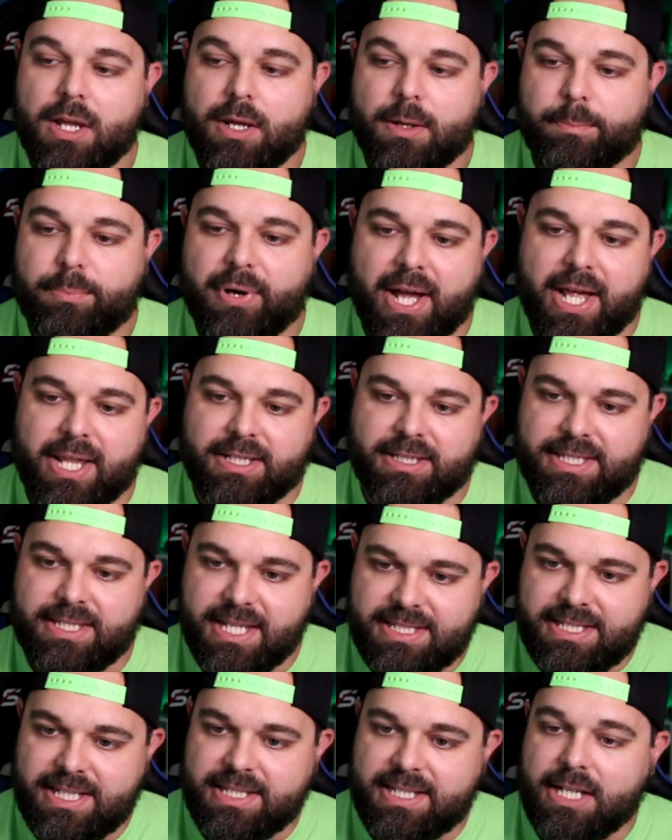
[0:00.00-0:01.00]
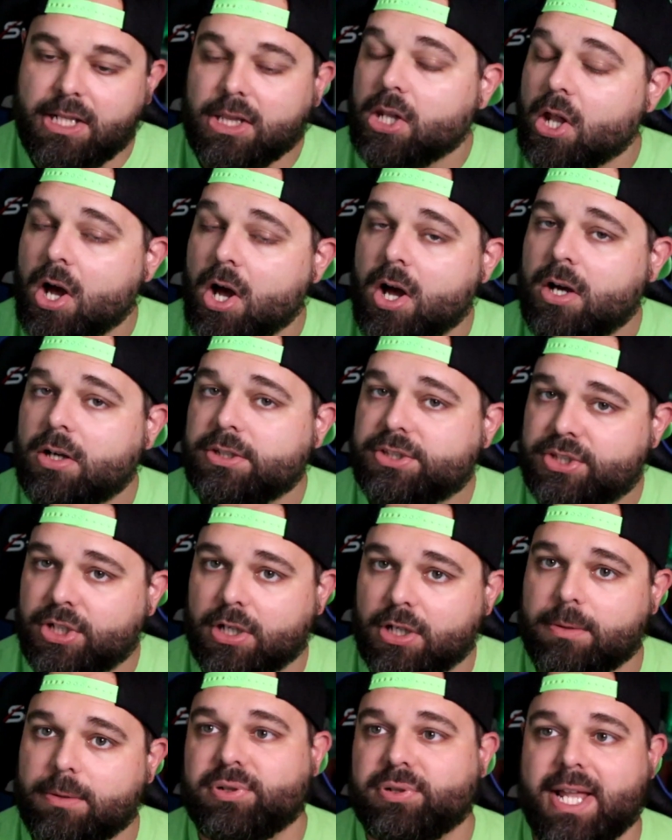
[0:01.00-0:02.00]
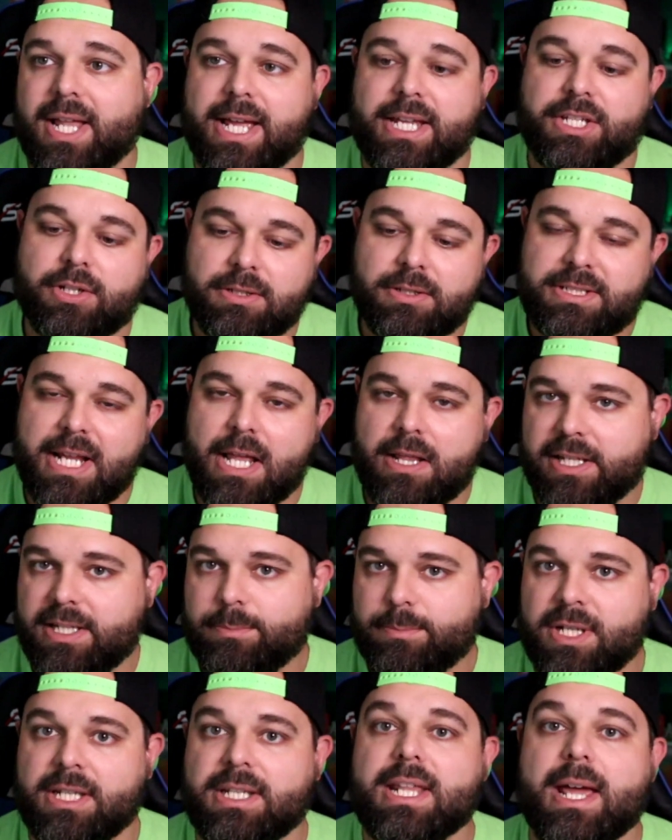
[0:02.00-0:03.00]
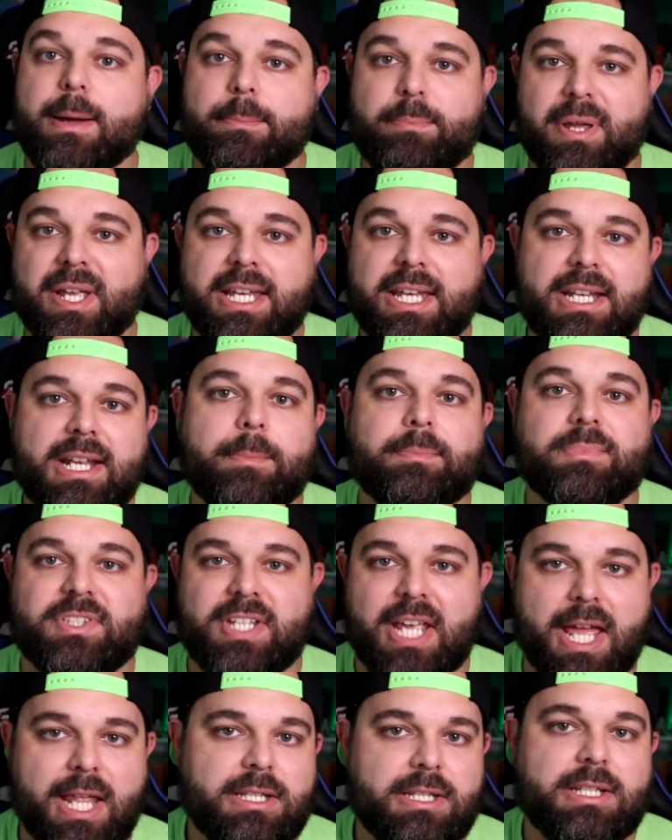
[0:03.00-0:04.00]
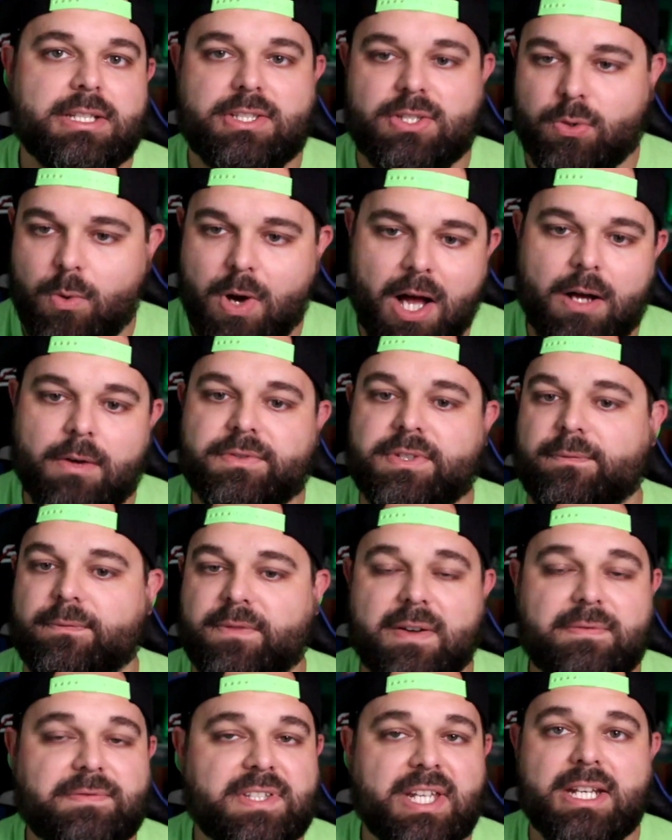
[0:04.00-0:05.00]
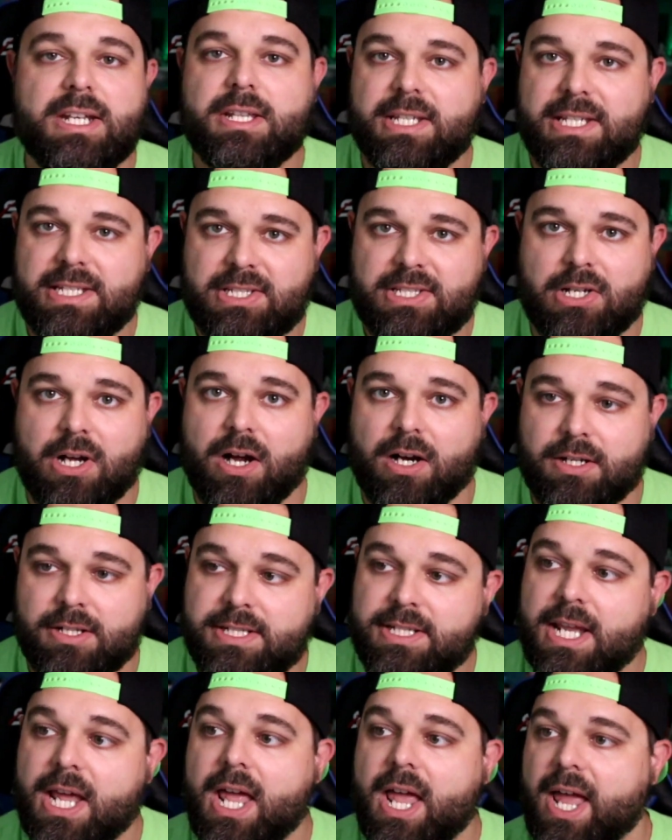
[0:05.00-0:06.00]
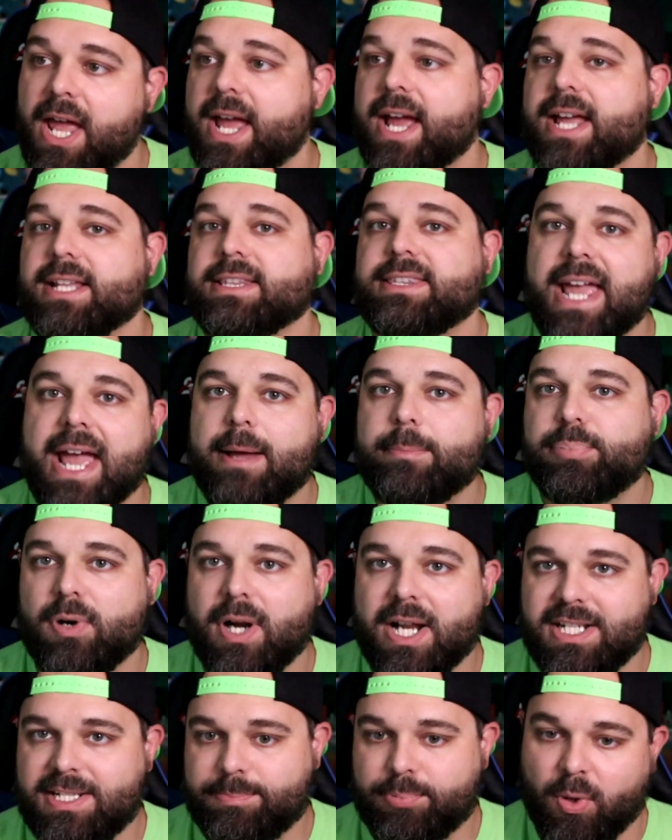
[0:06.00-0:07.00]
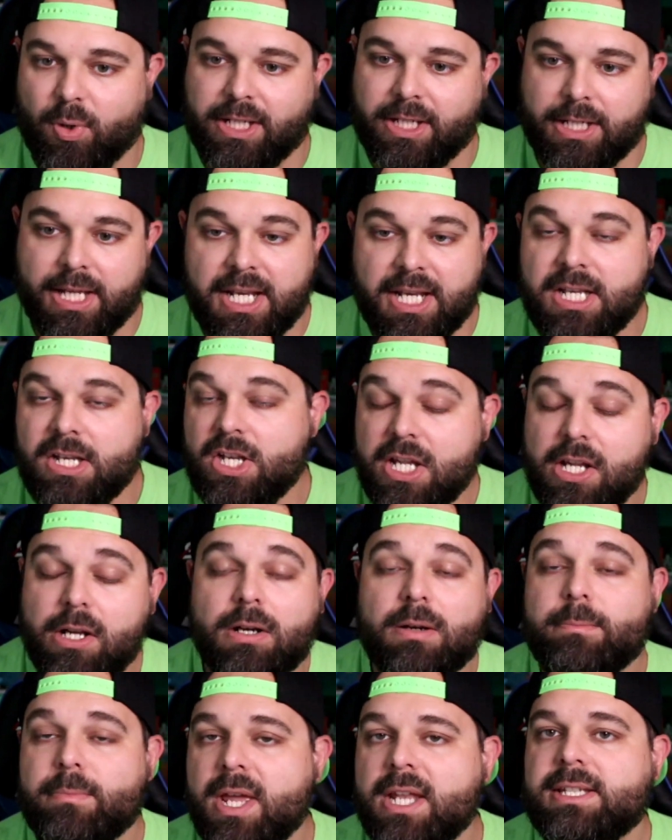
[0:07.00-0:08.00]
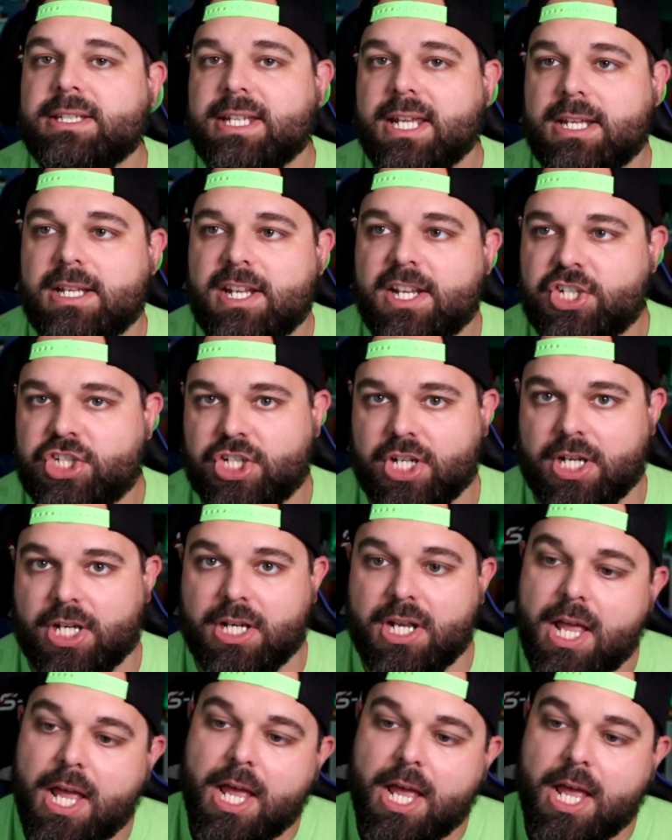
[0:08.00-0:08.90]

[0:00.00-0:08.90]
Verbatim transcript: But this is a long term play. You're telling me that picking up 10 to 12 to 15 of these cards at that price point in near mint condition